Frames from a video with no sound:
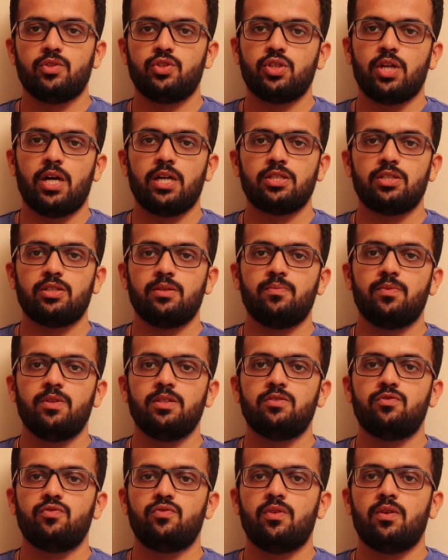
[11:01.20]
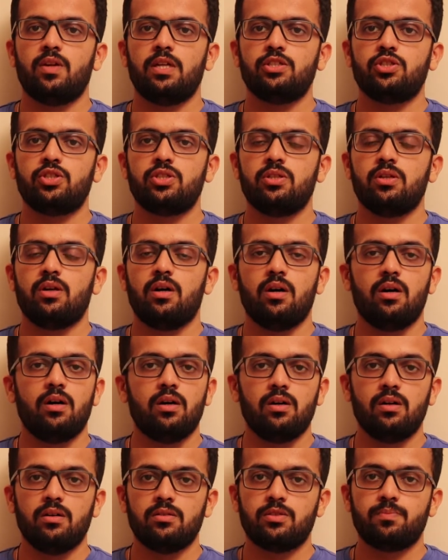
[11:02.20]
charged up this French
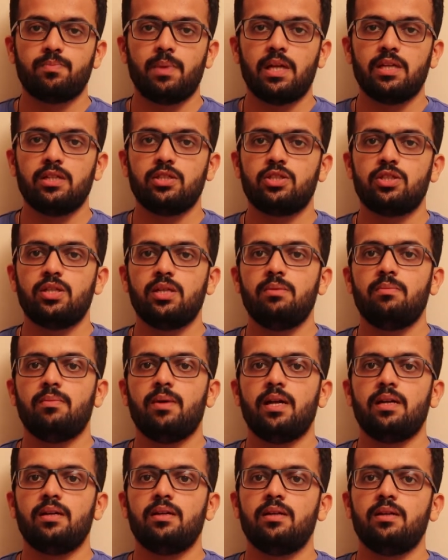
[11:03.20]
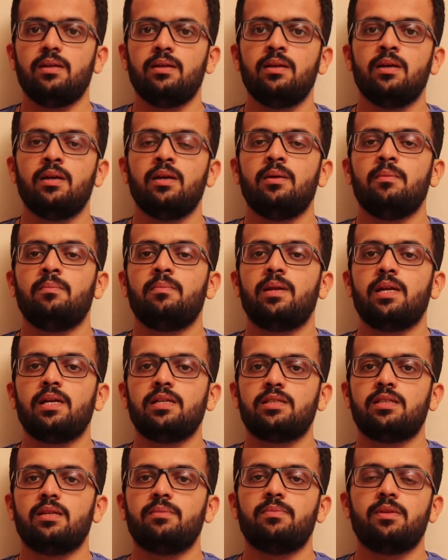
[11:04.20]
Spanish team and he
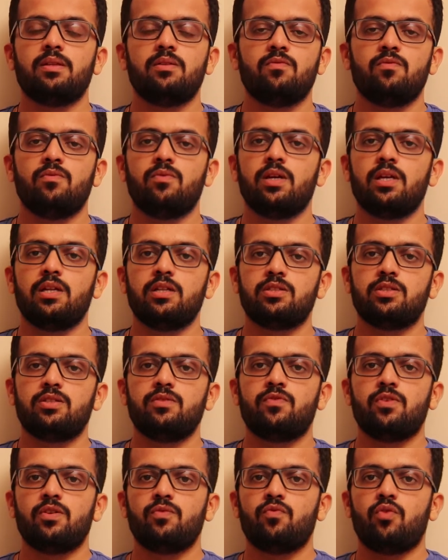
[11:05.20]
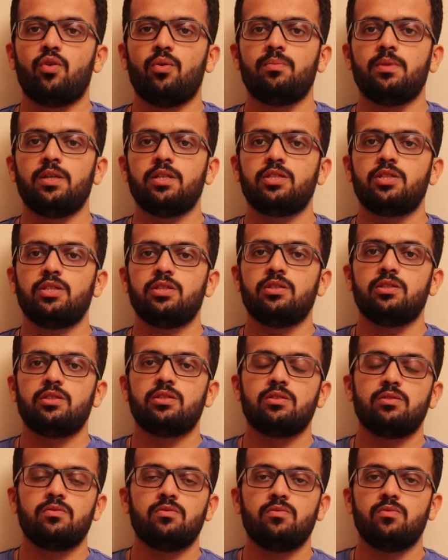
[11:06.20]
plays them in various different
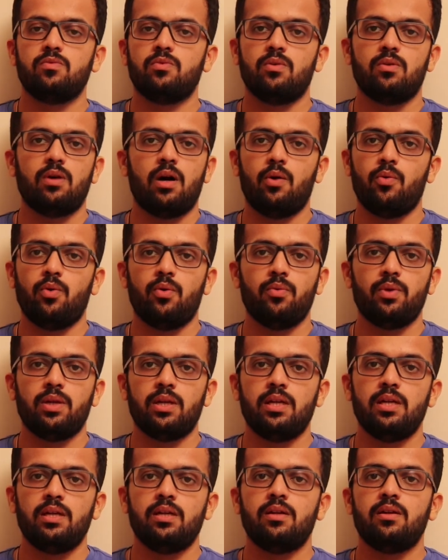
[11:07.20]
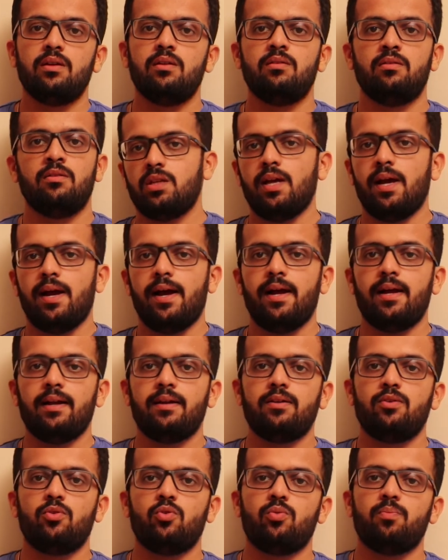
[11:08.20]
formations however needed. Yeah,
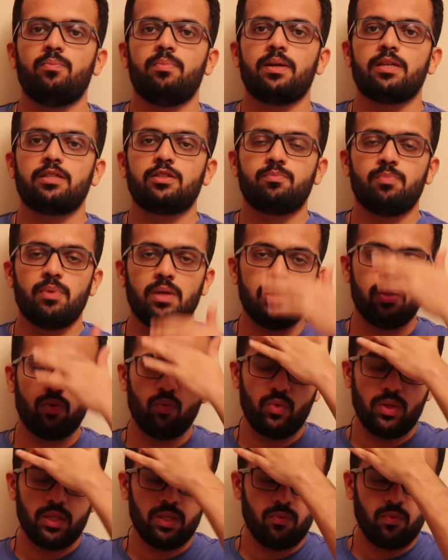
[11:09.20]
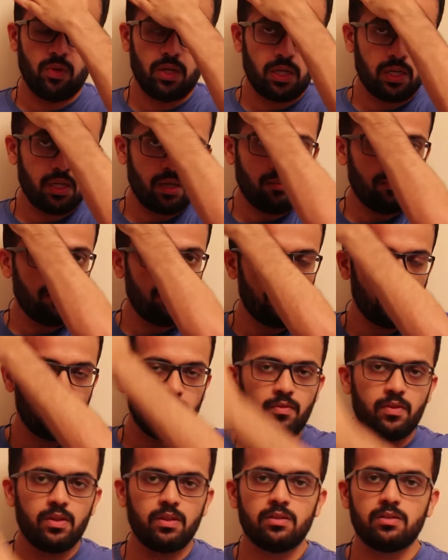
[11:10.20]
I don't pick Spain to win the World Cup.
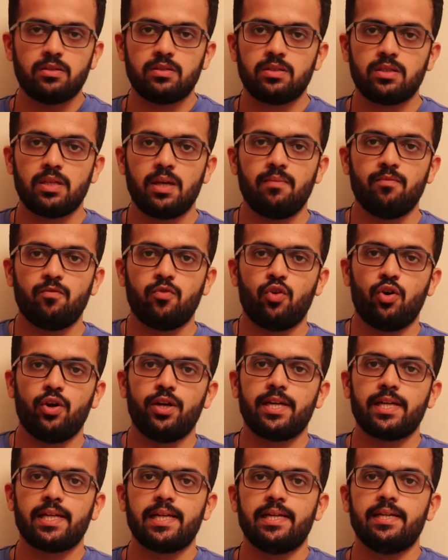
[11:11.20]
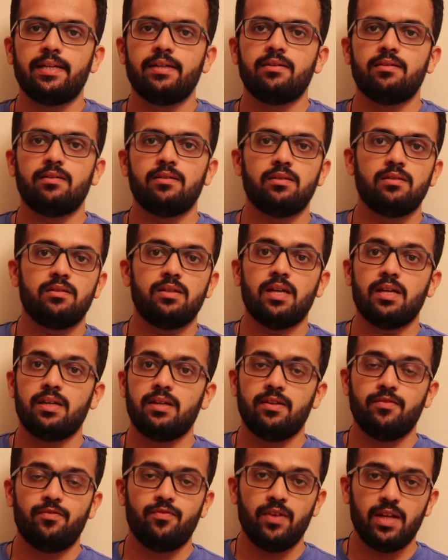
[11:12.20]
Even same for England. Their
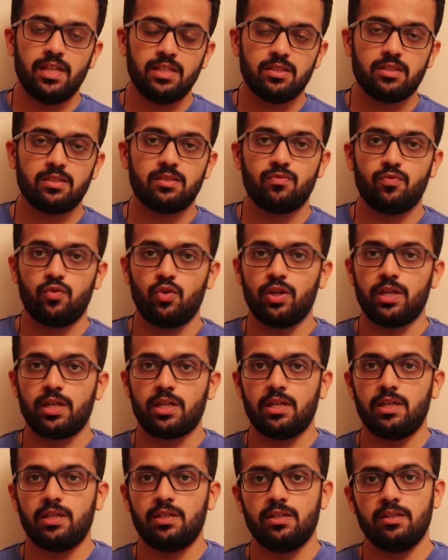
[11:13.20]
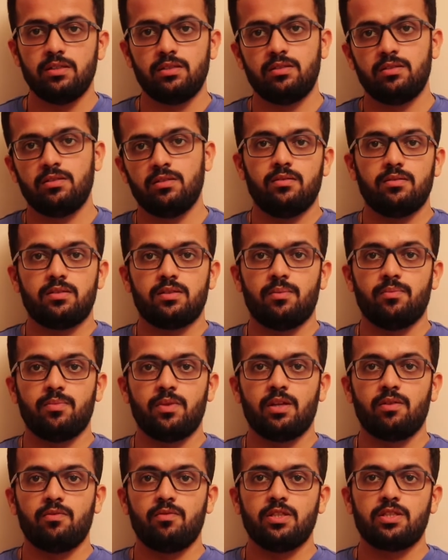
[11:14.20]
defense for England is
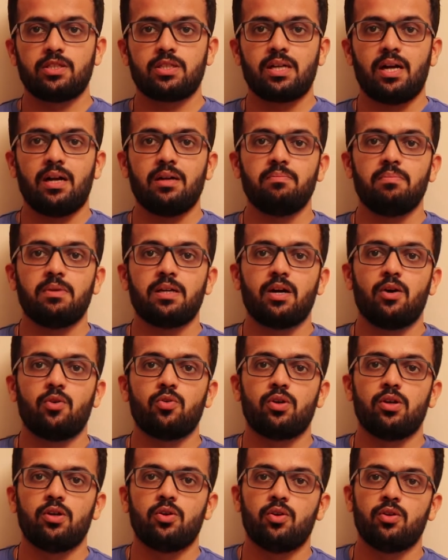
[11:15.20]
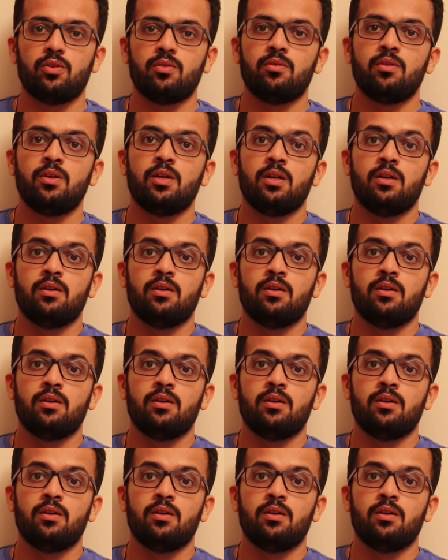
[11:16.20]
something which can't be counted on.